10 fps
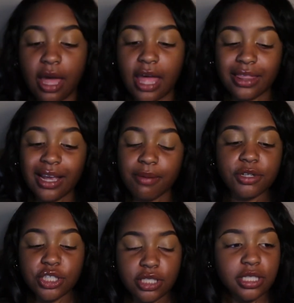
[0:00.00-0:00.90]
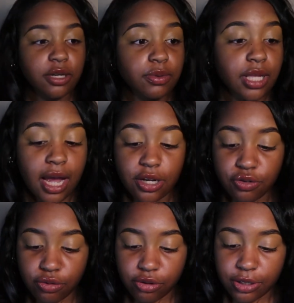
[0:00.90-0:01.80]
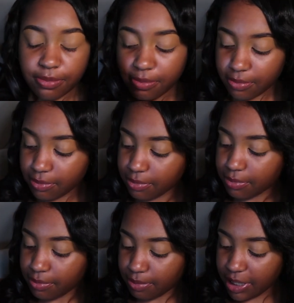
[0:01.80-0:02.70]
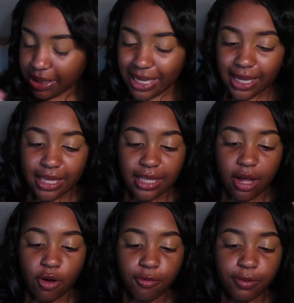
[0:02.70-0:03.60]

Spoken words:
I think I'm gonna just stick with the Hydro Grip because I like the e.l.f.